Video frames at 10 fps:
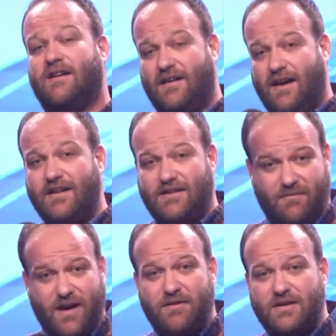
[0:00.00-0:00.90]
Uh,
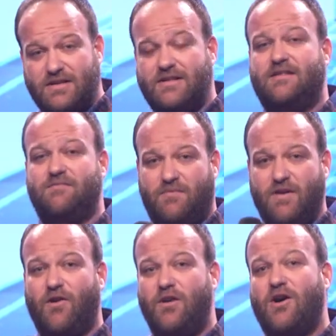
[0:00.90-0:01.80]
maybe just be
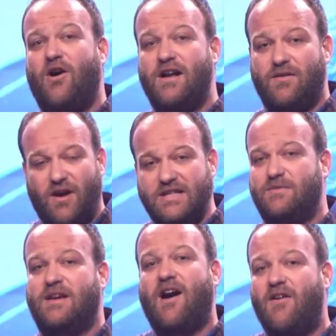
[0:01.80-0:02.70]
very kind and write some
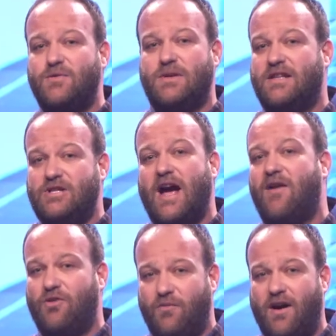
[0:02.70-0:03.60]
encouragement in the chat
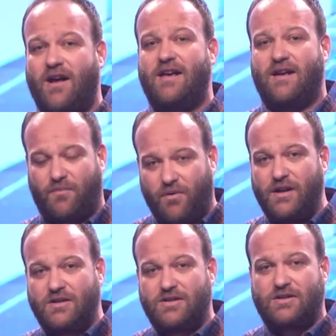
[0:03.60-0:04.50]
room right now to
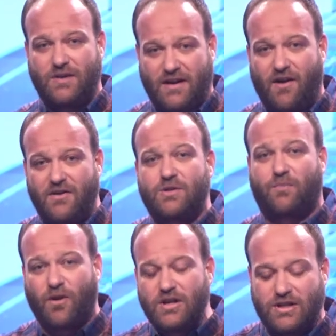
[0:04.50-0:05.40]
preach, to encourage the
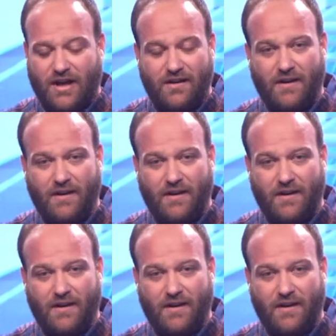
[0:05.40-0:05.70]
preacher.